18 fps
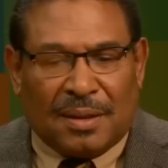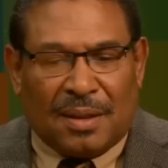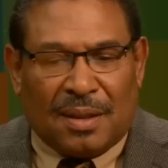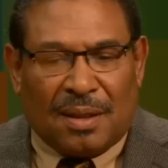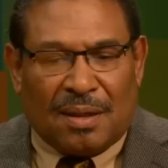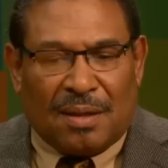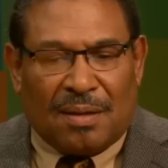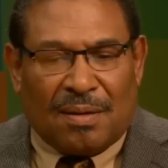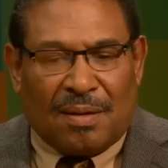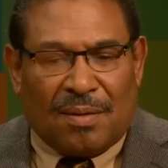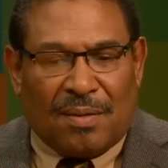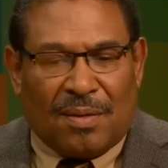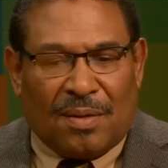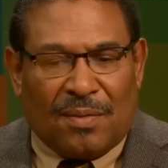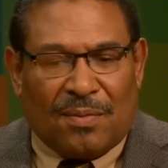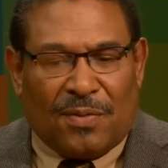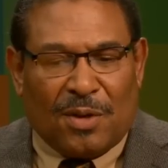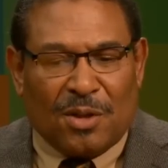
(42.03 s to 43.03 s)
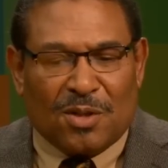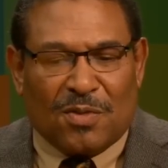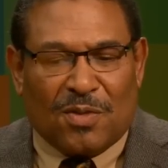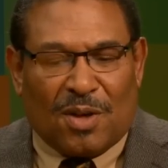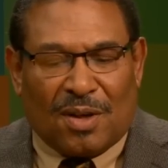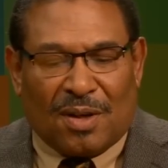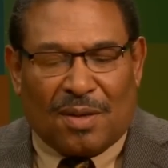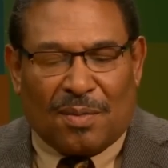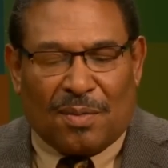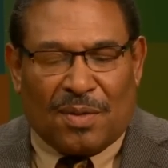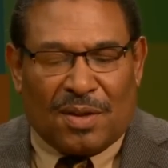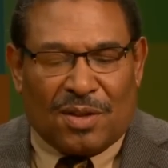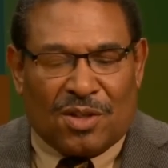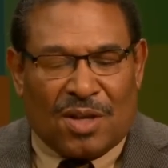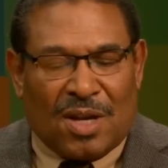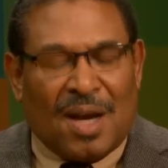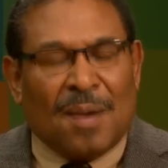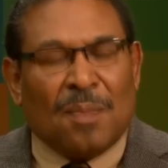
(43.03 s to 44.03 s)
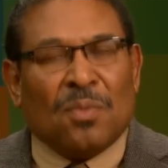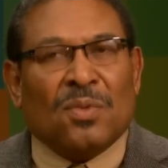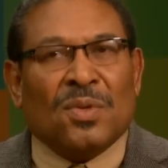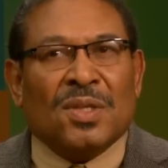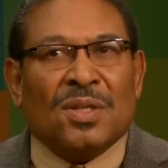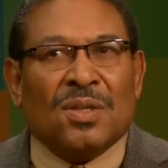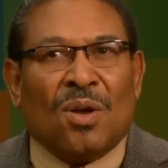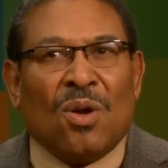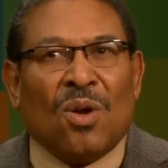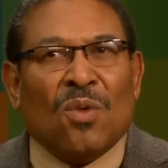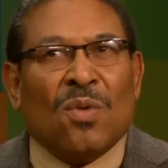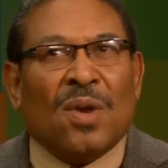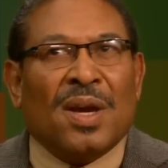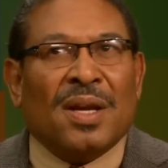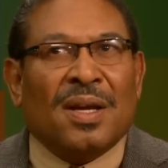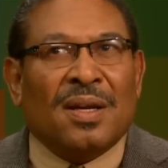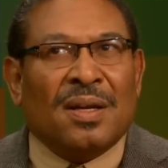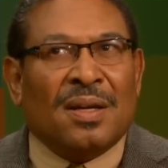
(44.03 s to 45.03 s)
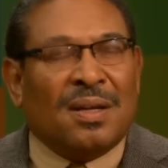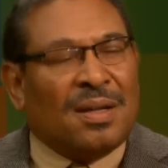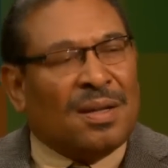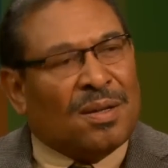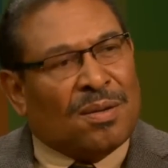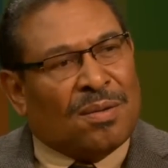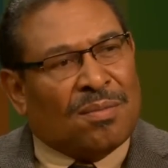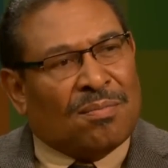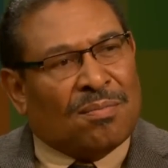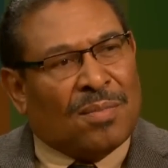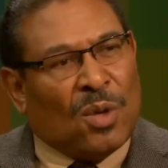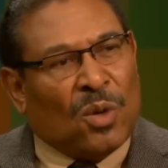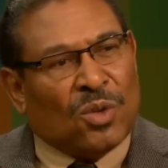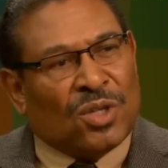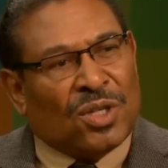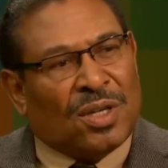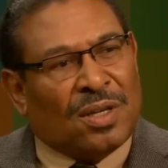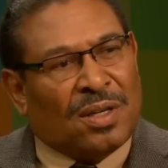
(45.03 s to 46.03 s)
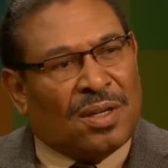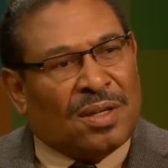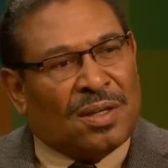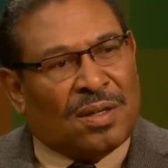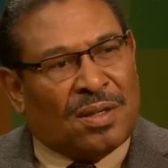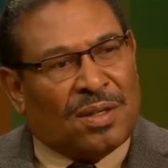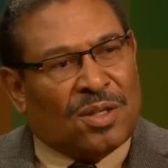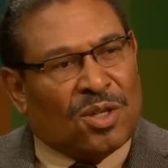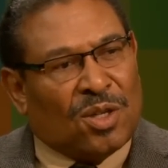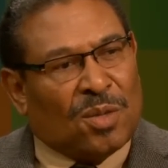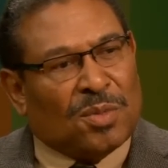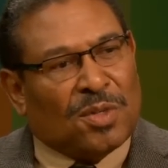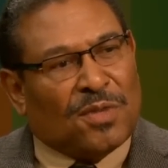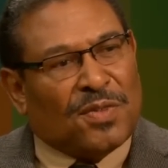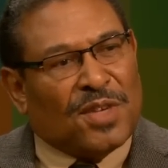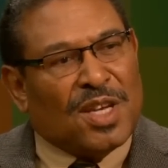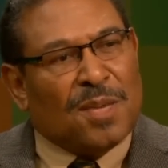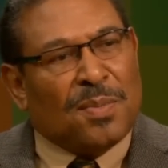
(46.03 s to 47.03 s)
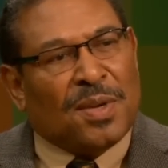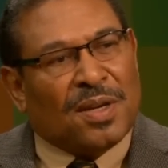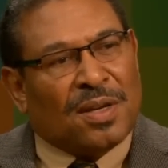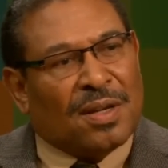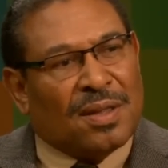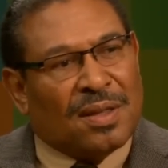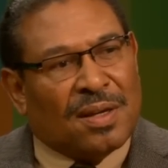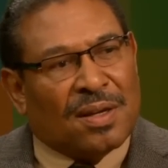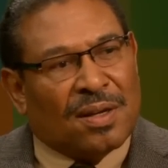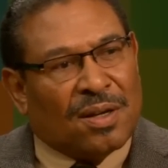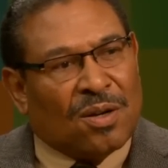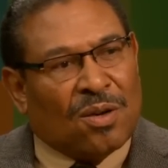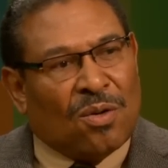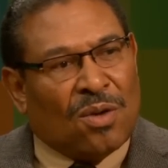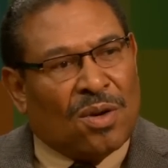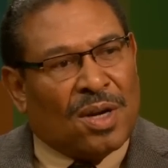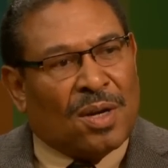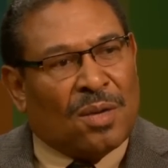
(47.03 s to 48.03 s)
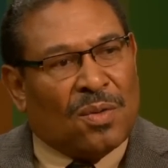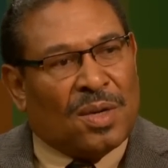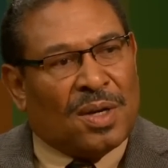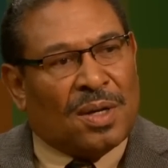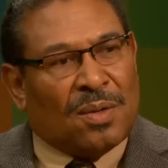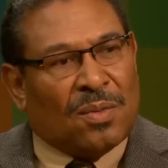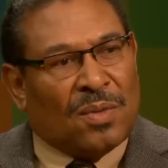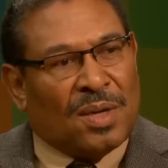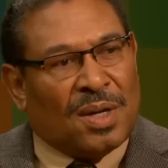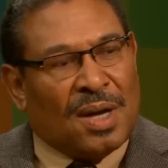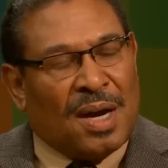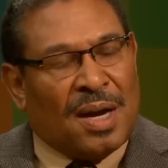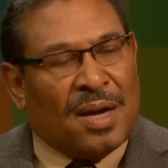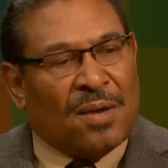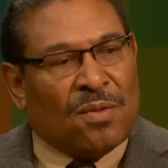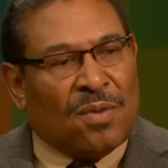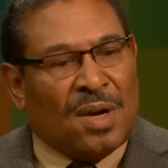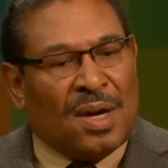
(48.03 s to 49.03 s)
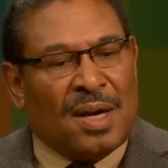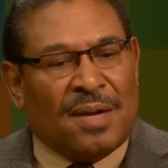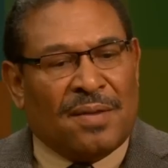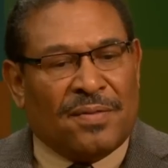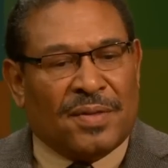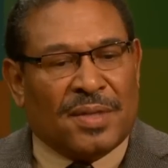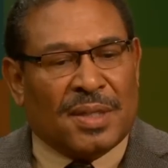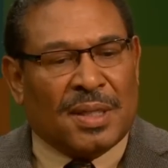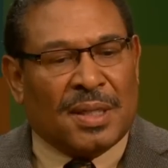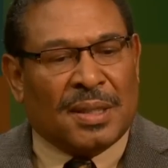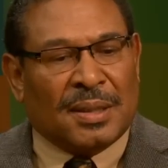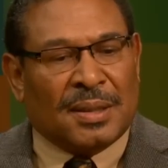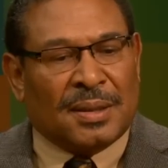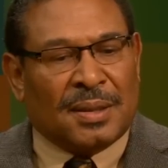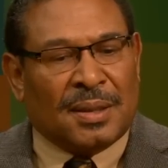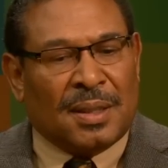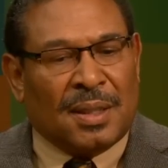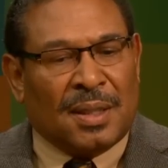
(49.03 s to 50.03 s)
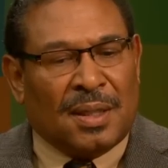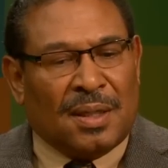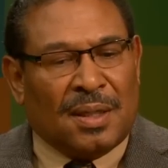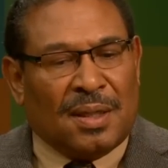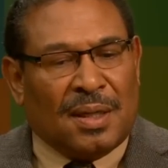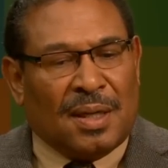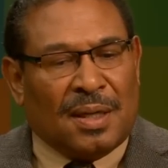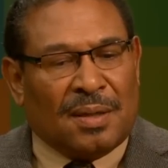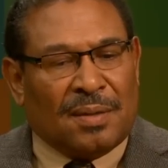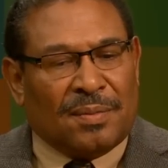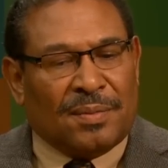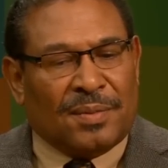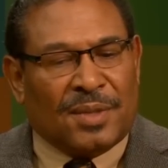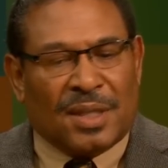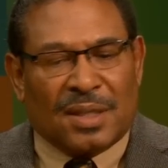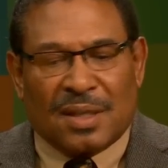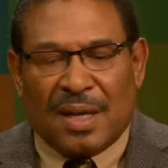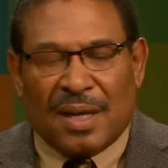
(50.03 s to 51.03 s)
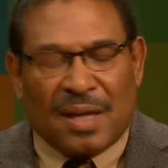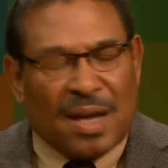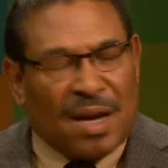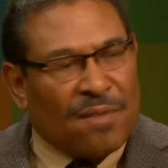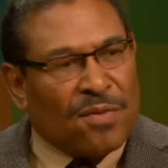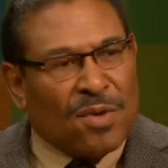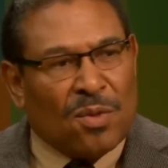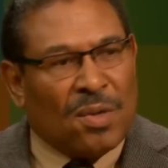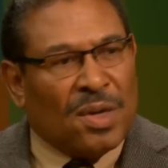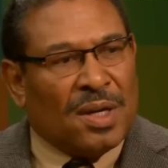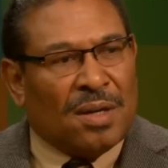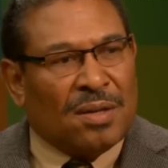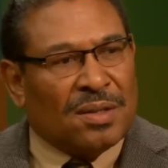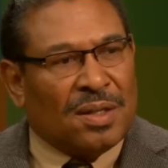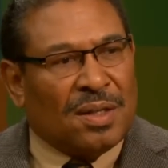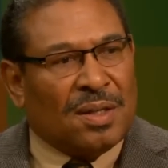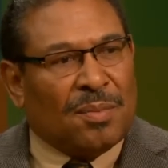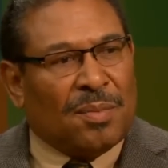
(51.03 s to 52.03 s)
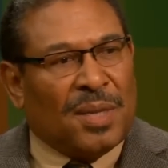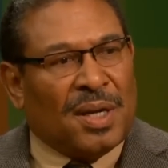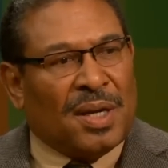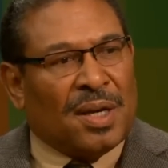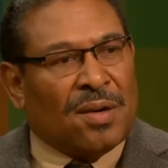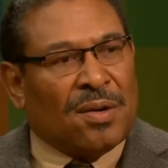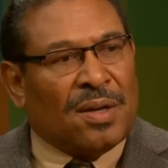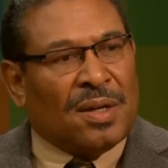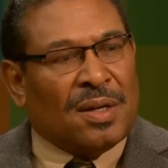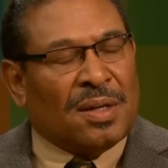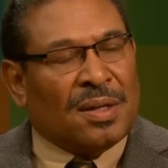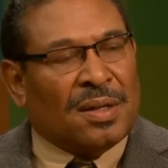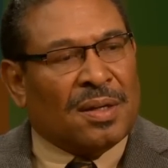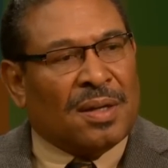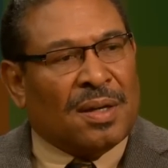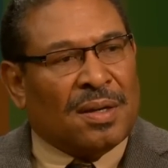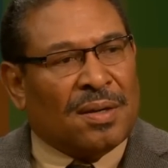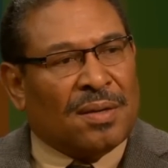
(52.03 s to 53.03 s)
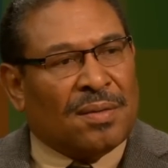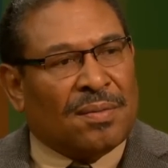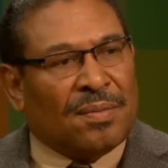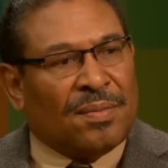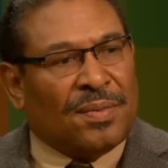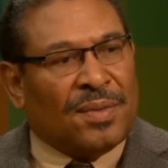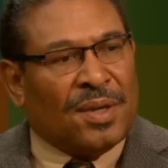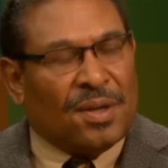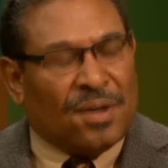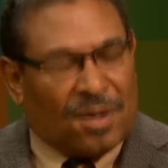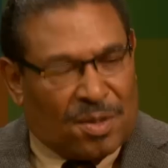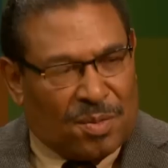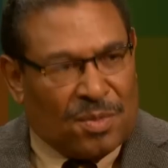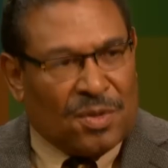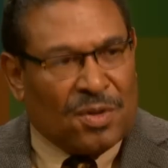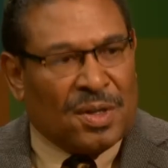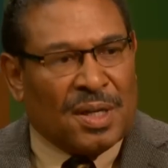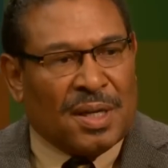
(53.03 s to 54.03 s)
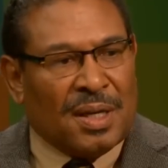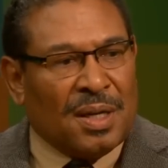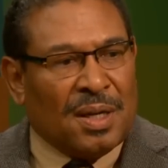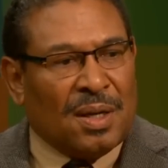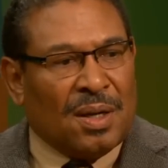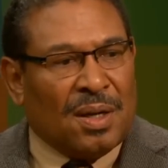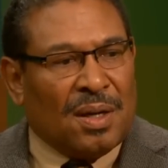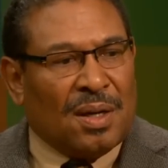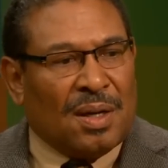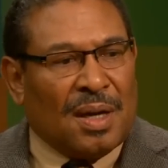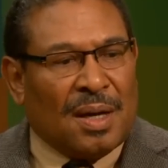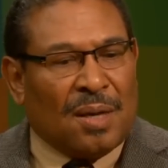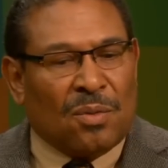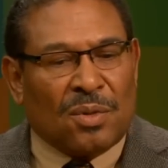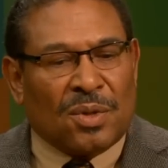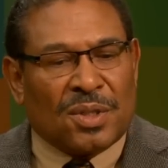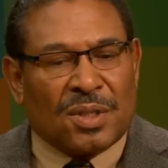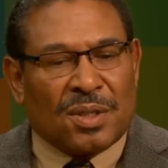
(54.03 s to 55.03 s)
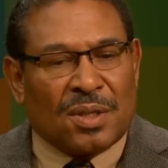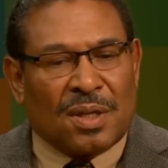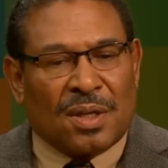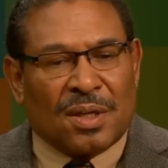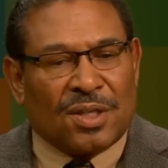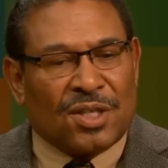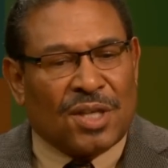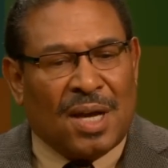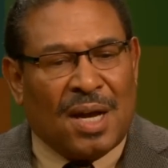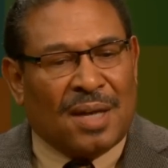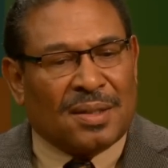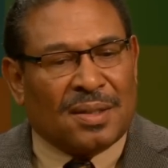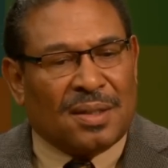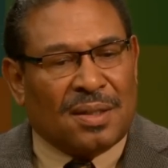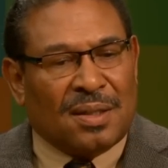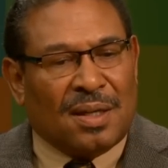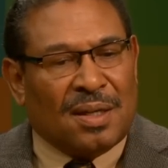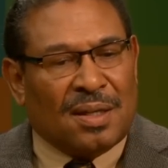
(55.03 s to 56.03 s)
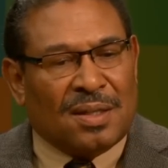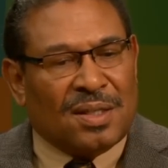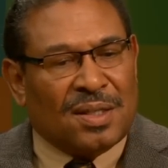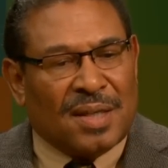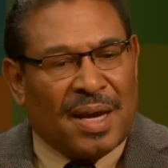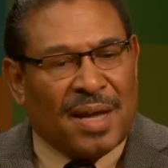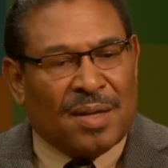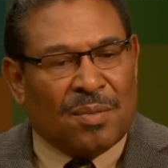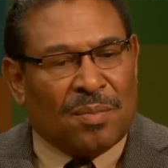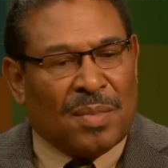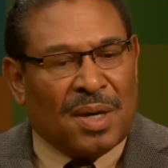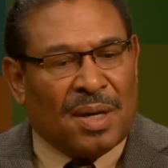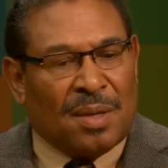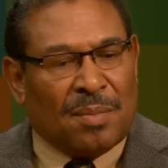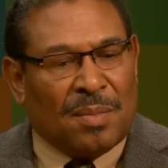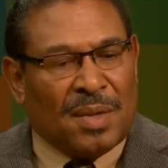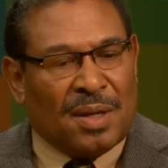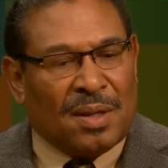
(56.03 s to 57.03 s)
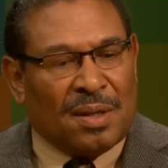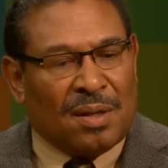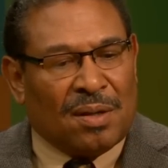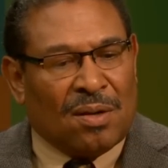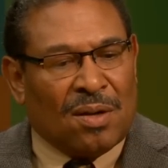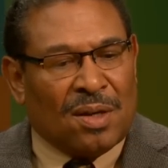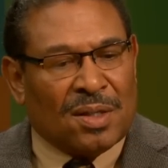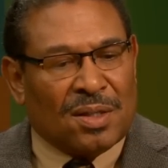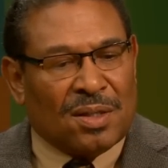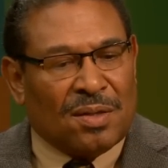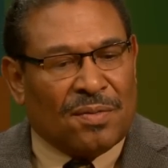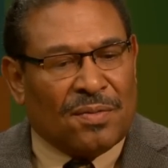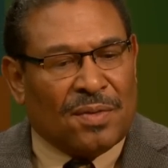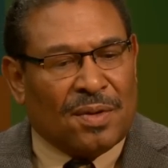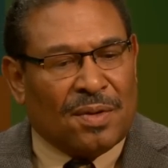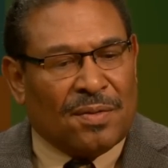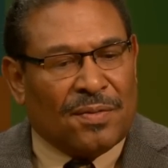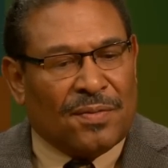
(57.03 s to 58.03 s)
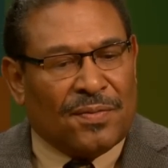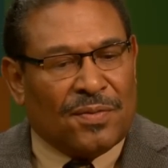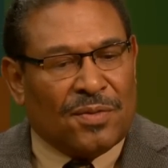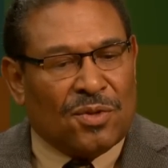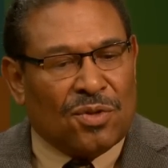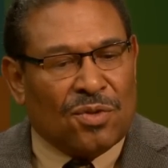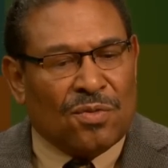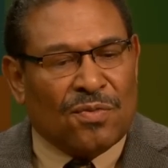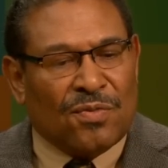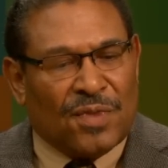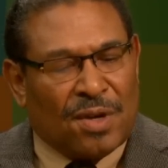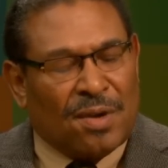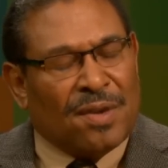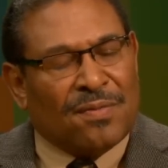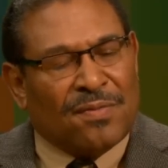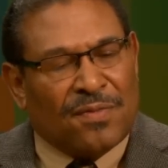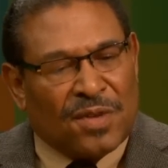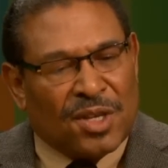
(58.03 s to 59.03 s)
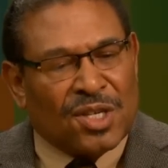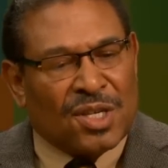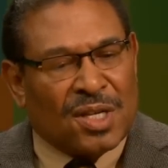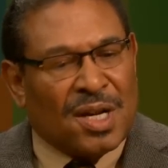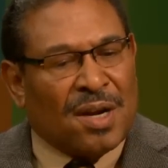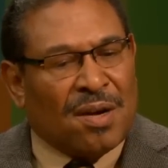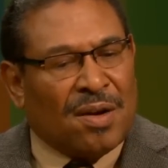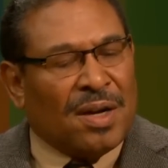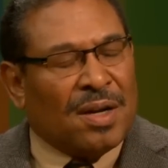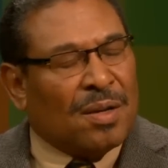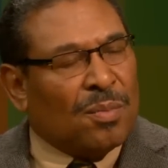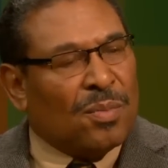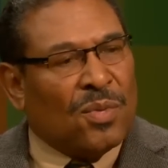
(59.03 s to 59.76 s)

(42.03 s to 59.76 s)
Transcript: Uh, first of all, the job was already in motion in, in terms of keeping the theater going when, when I arrived. Uh, uh, just like everyone else in the Bay Area uh, theater community, I was uh, shocked and, and, saddened by, by the loss of, of two very visionary and